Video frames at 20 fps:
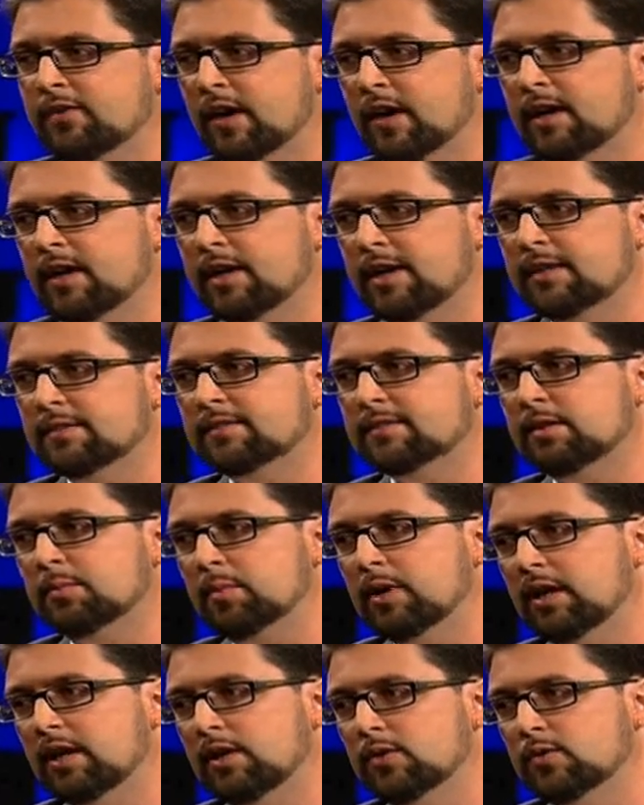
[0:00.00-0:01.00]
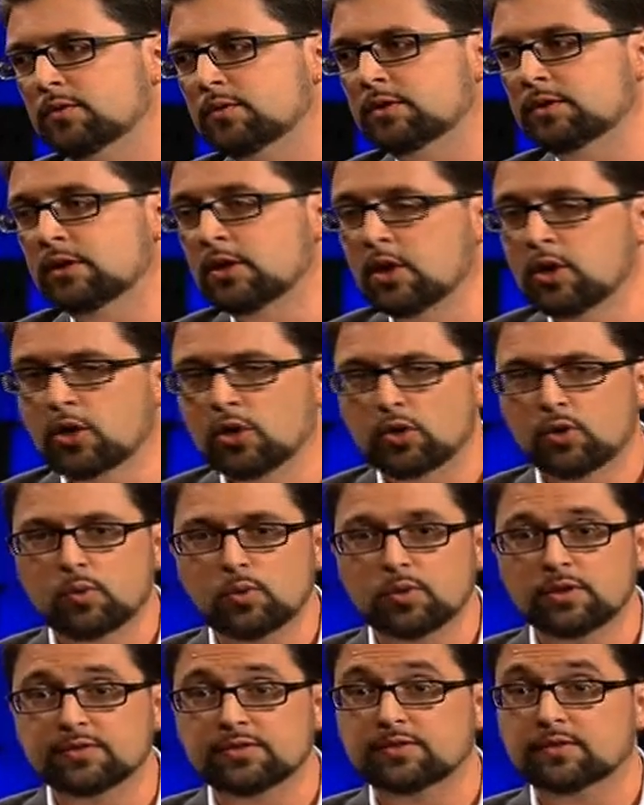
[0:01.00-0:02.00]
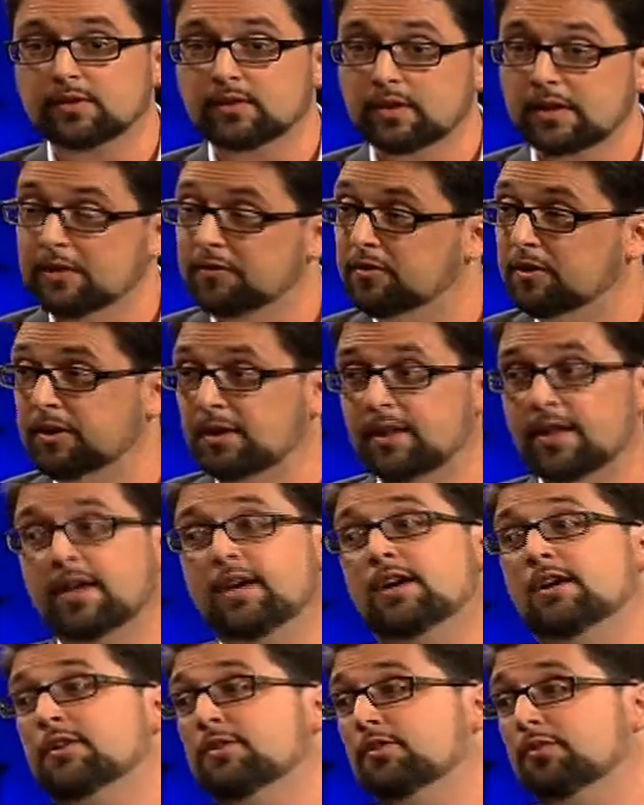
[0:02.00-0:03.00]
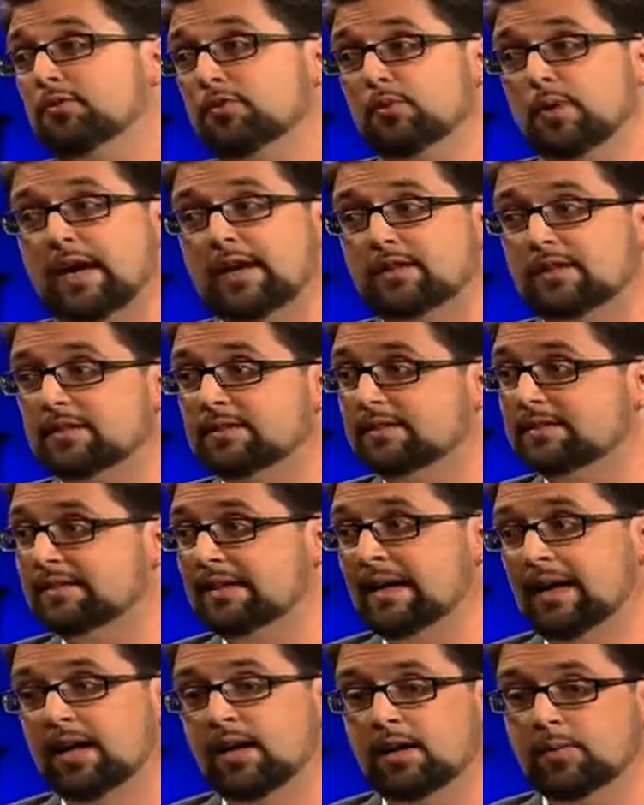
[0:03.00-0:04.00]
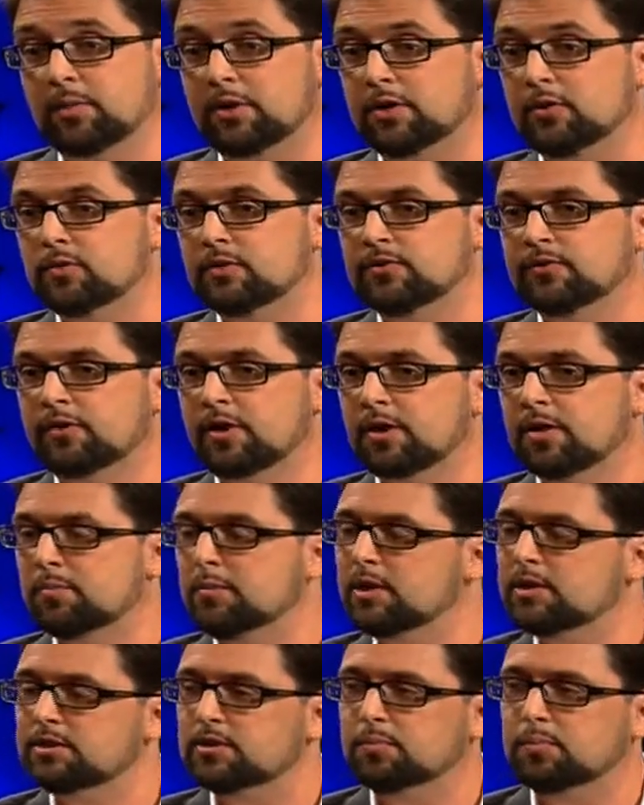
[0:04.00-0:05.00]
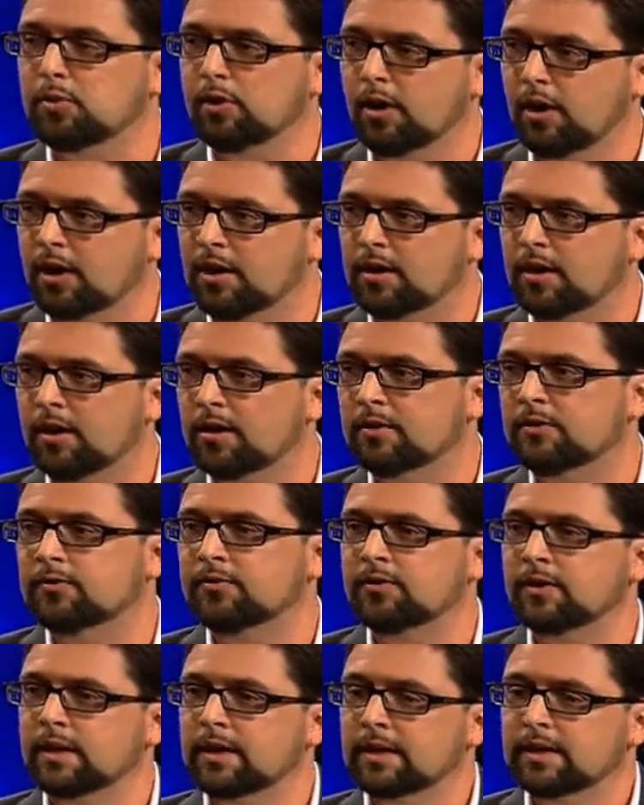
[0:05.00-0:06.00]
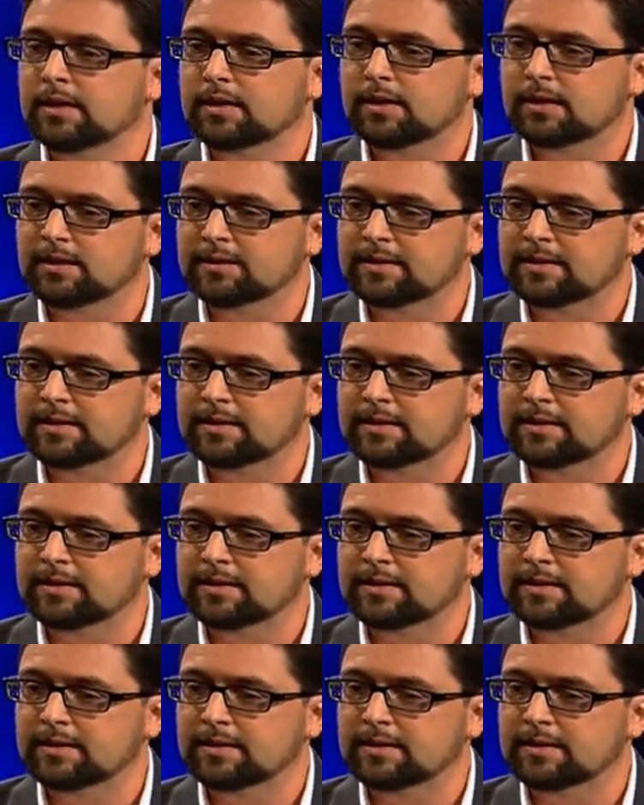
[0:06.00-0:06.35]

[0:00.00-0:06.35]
on it as somebody who was living there throughout this time, very much a part of the